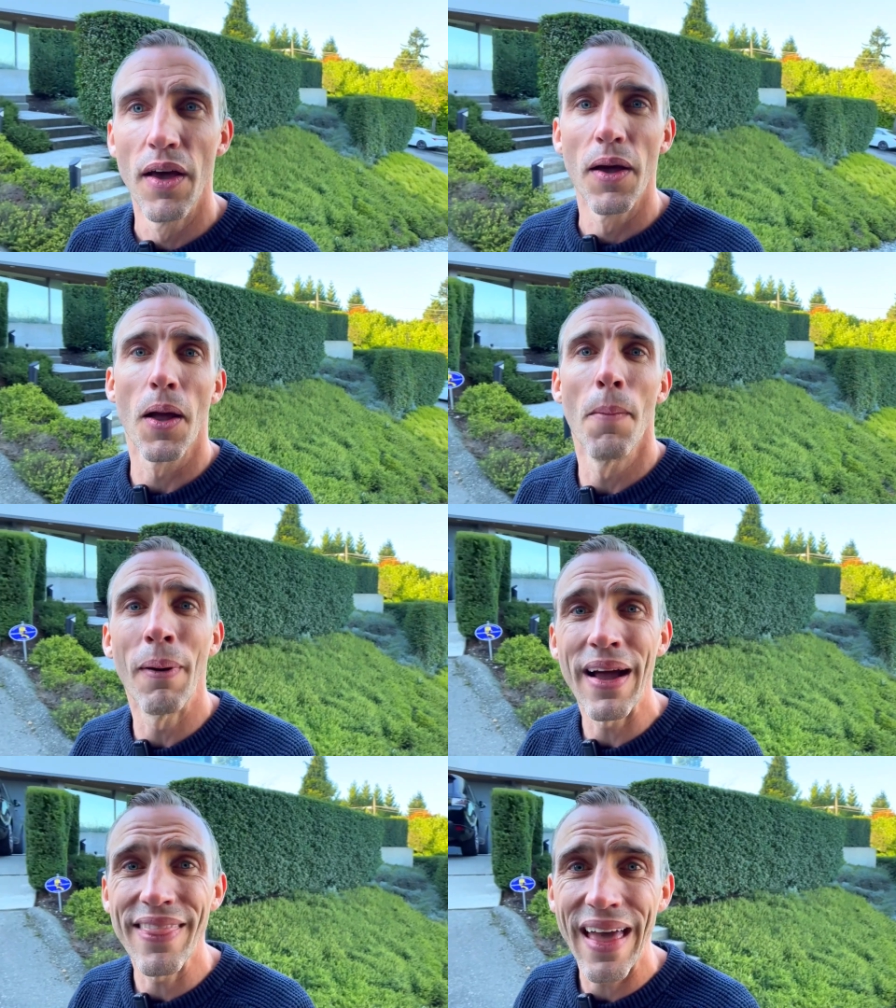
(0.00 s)

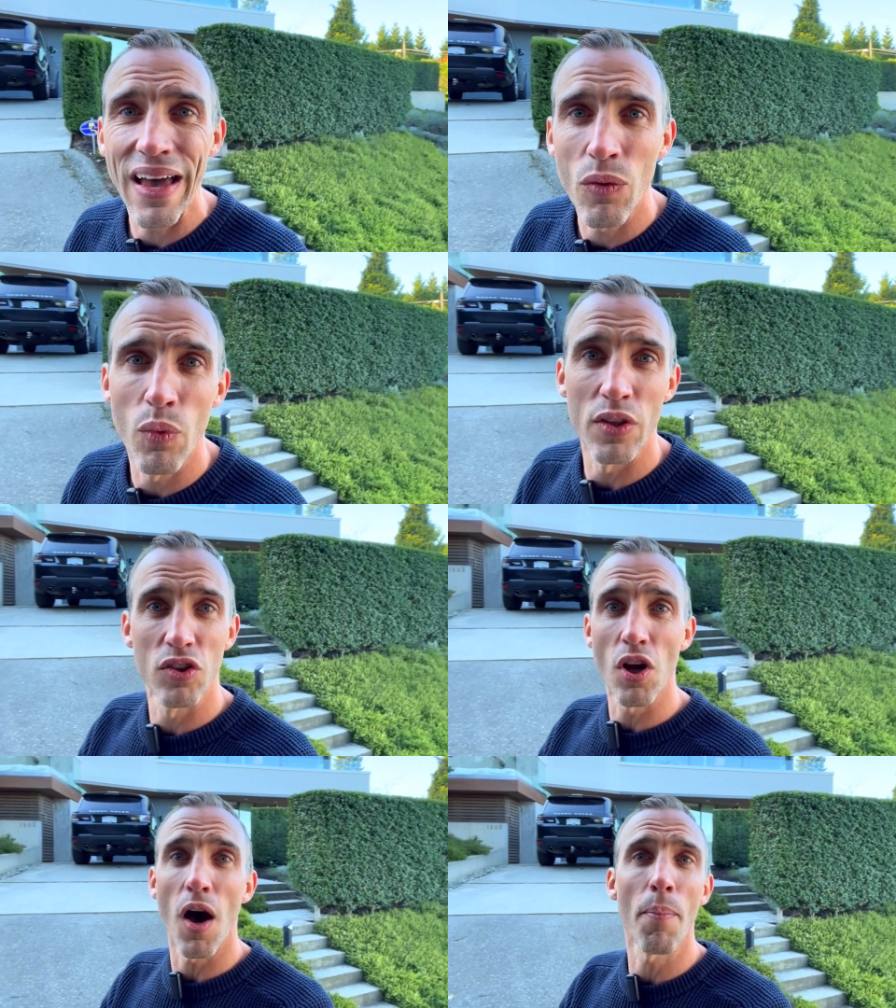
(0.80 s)
Combine that with
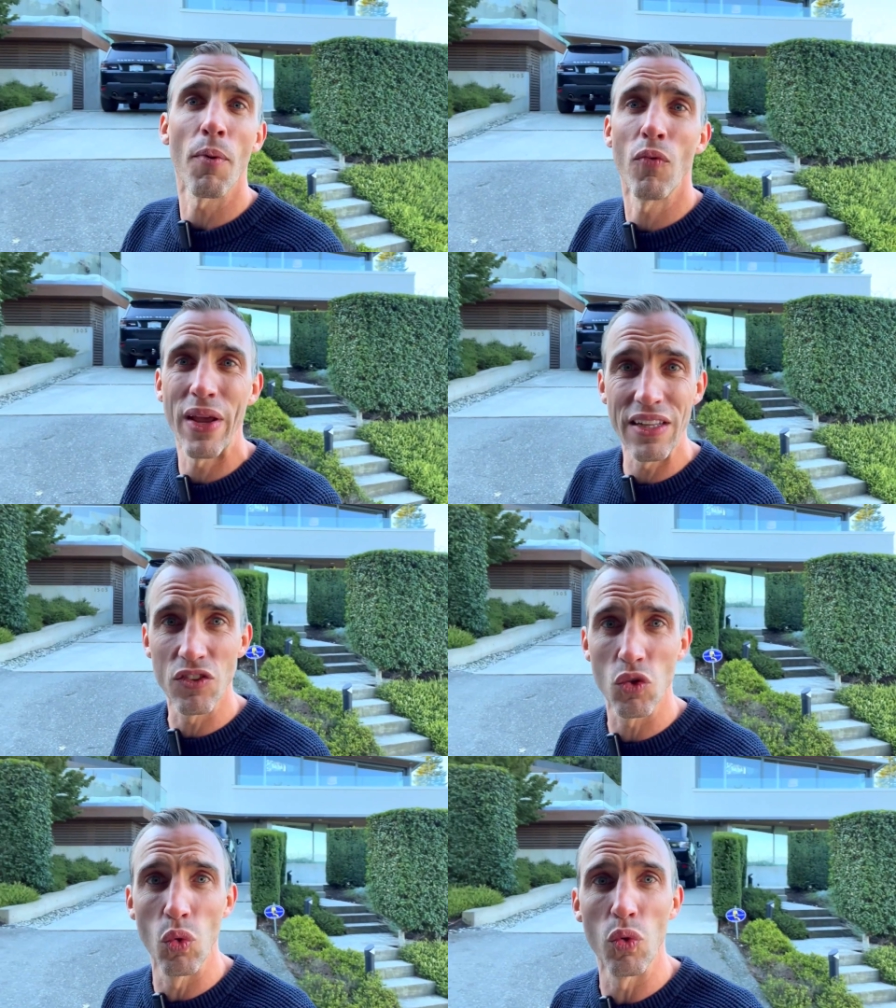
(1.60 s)
top-rated
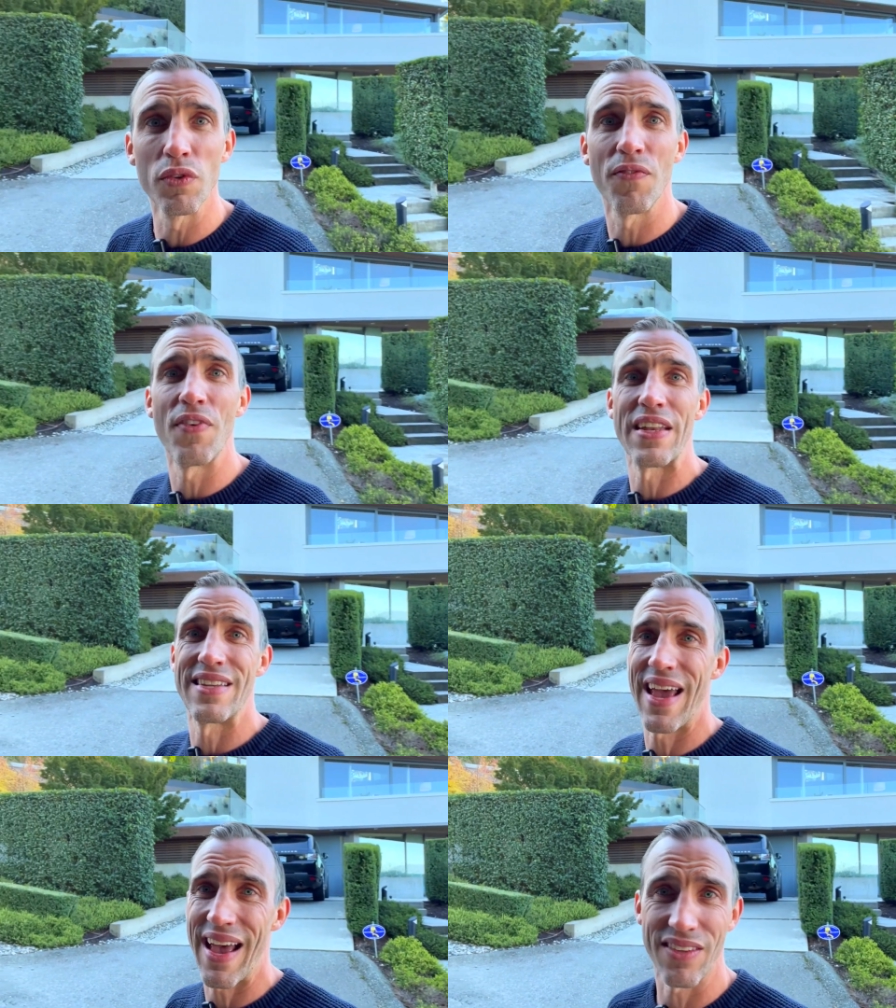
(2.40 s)
schools,
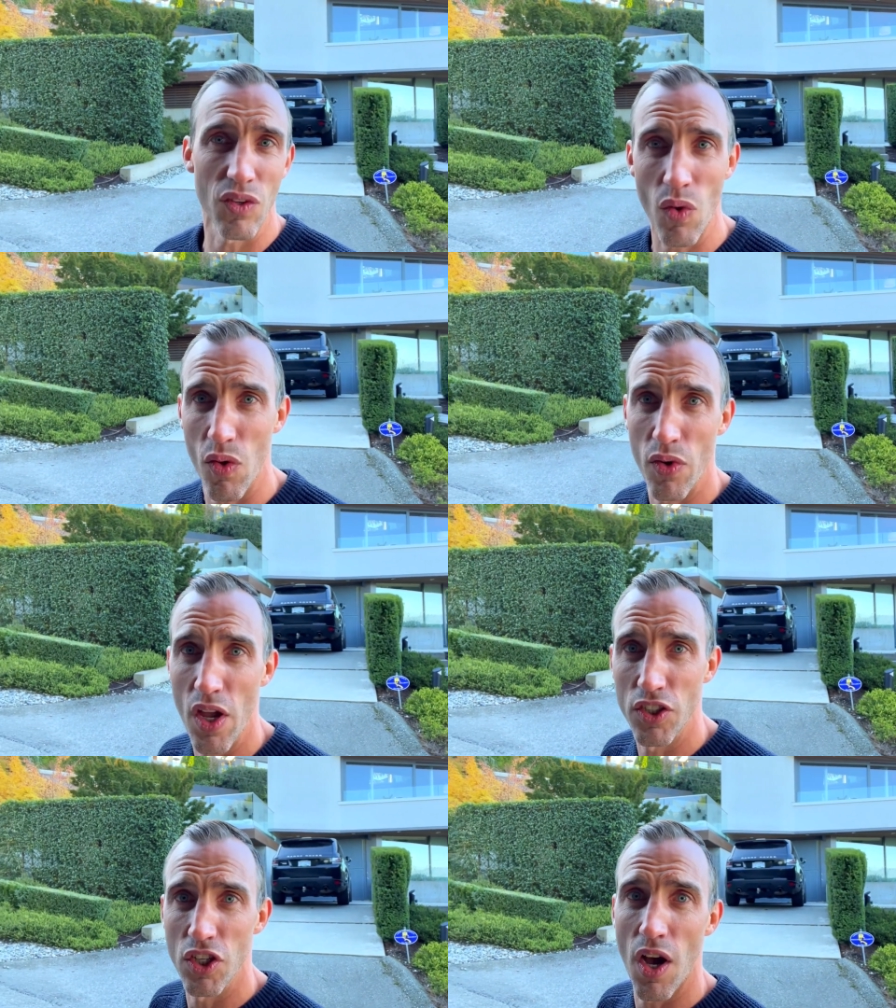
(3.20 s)
fantastic
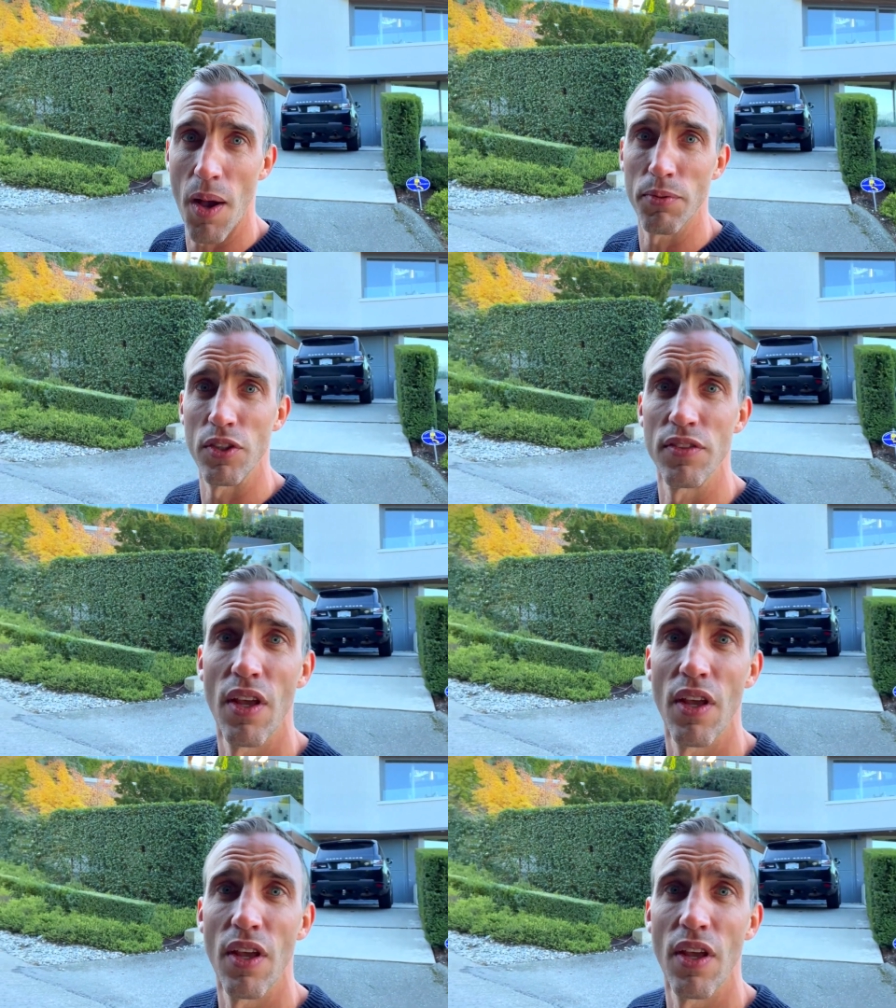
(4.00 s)
recreation options,